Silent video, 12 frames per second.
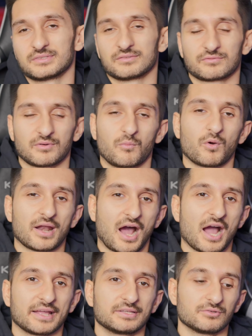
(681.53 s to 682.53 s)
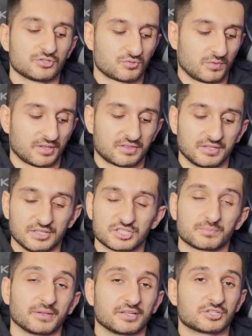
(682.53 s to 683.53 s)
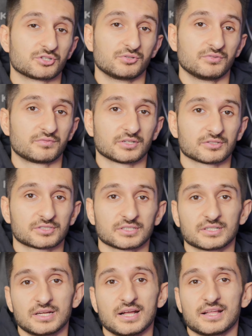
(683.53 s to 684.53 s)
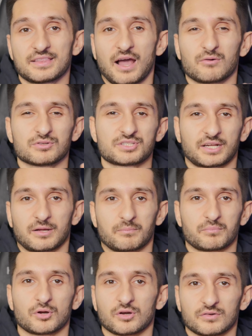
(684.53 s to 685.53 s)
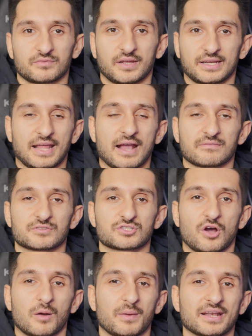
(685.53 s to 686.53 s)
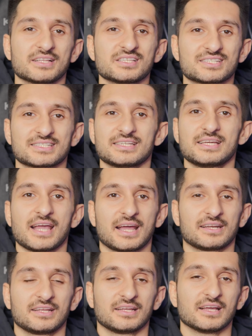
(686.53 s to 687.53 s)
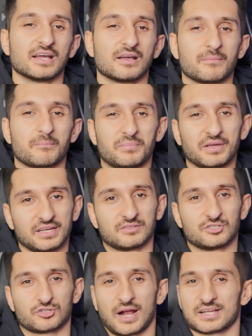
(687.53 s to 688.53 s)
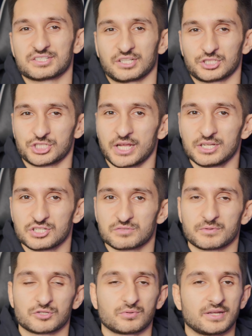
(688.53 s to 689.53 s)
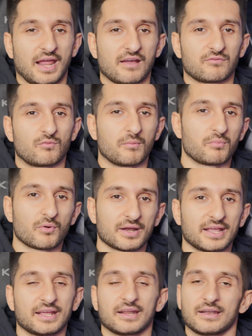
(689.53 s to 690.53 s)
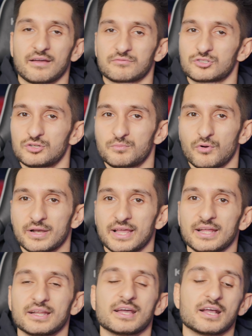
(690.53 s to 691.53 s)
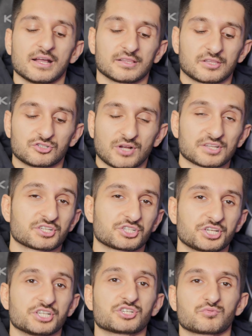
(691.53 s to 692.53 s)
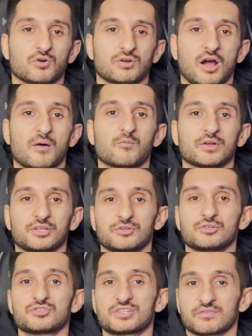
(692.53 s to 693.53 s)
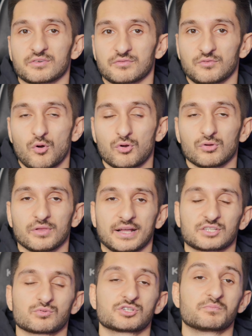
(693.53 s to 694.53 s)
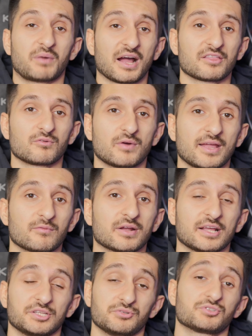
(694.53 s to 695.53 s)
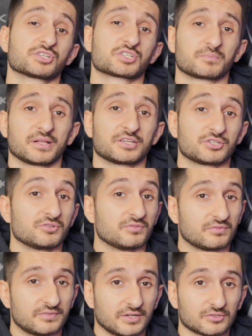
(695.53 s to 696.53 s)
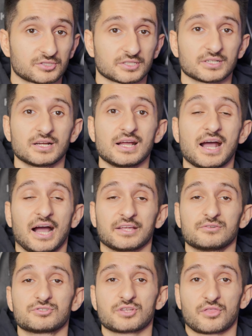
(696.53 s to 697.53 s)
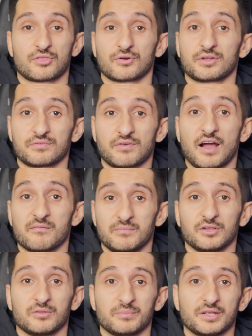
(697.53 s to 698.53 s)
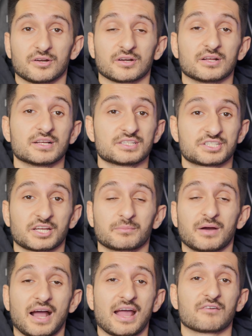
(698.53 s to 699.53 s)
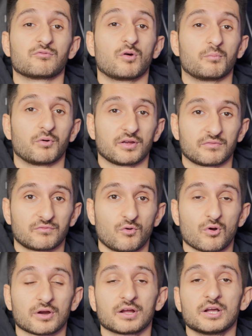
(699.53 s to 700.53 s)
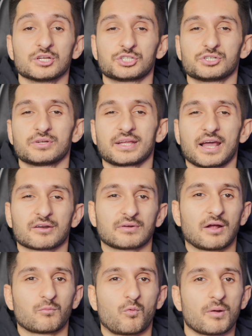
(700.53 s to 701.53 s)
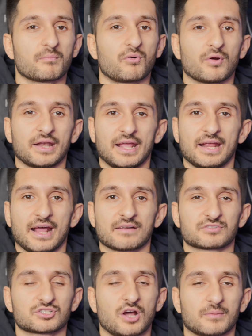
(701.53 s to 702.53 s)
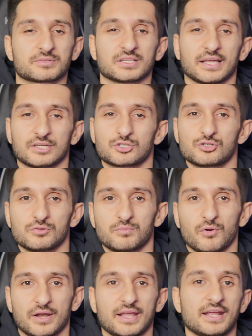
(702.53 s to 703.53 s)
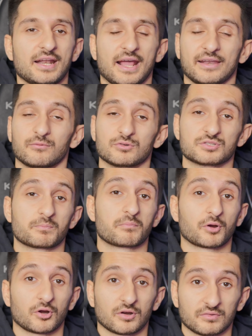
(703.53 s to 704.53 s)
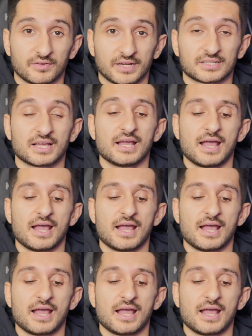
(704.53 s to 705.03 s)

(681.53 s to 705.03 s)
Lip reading: From what I use with the split 2 filter, that was like a perfect f-stop. I didn't see any big drastic changes between f1.8 and f2.8. The drastic changes will come when you use different focal lengths, which, by the way, when I use the split 2 filter, I use the 35mm Sigma f1.4, shooting at around 1.8 f-stop to like 2.8, and it was perfect.